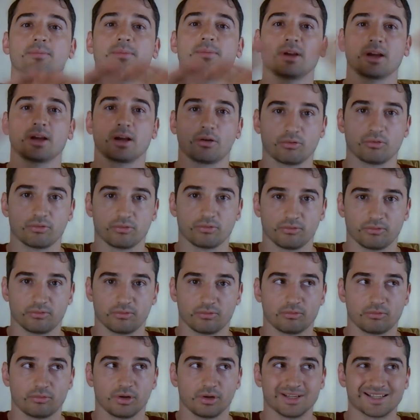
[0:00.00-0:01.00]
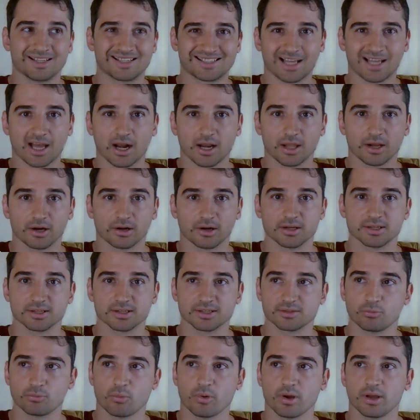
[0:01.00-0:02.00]
of typical installer
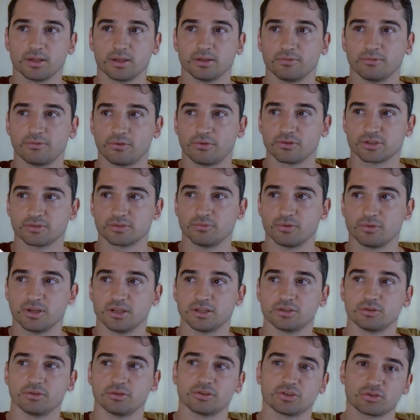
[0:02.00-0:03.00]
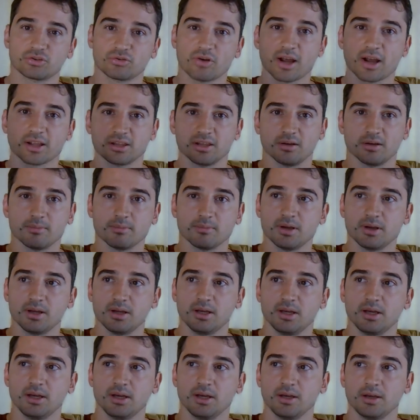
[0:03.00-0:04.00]
is when first we need to attract
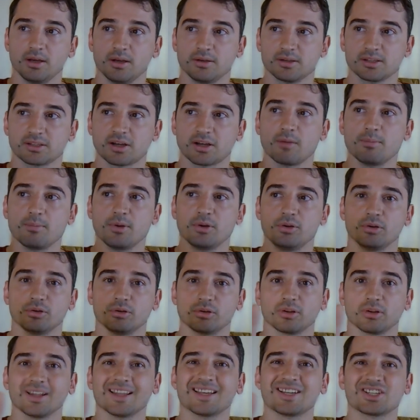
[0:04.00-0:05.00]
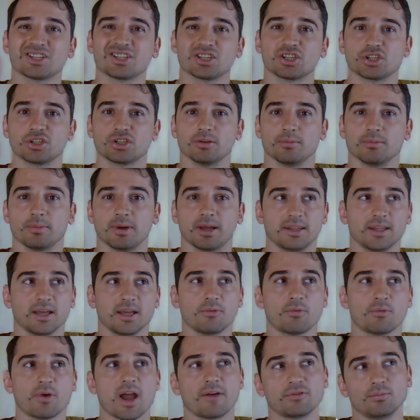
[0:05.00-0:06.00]
them, start building a relationship,
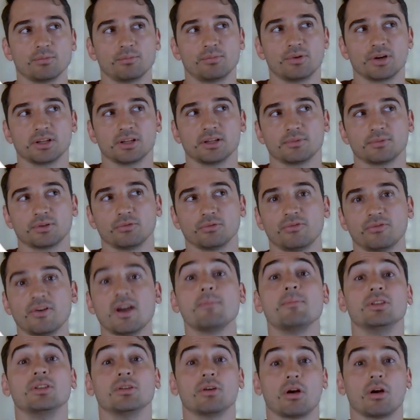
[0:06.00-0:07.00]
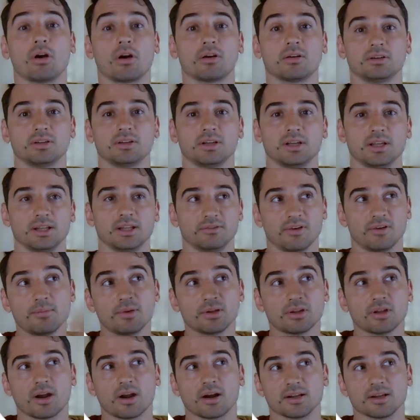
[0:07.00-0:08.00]
and then we have to bring them to webinar. And
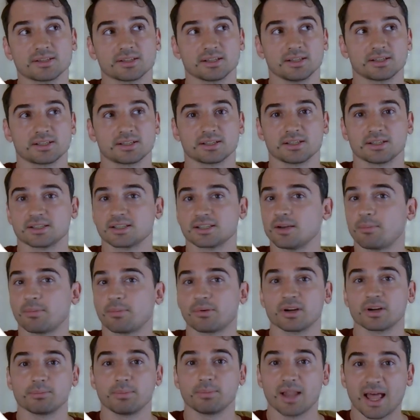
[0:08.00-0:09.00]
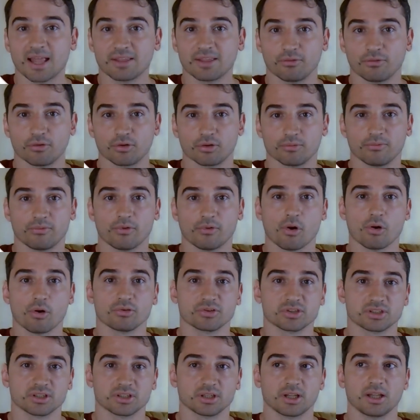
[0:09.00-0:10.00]
webinar, it's a separate platform
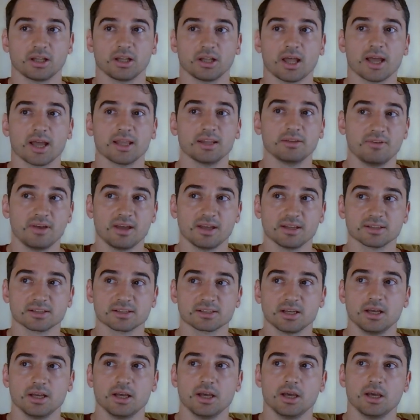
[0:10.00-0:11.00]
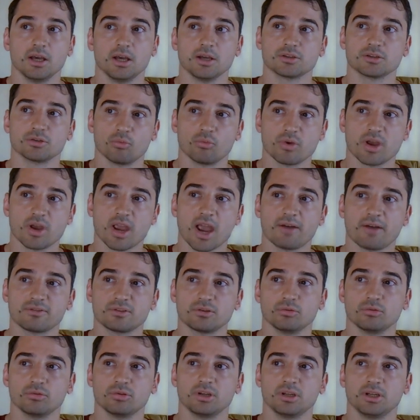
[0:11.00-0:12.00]
for hosting online events. So we
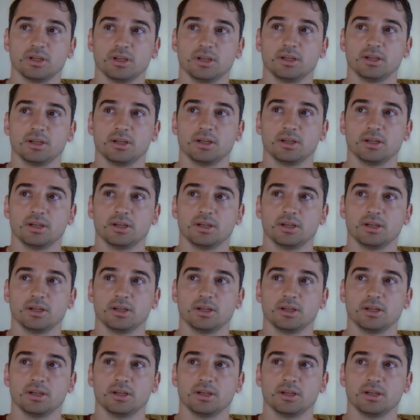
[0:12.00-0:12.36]
have to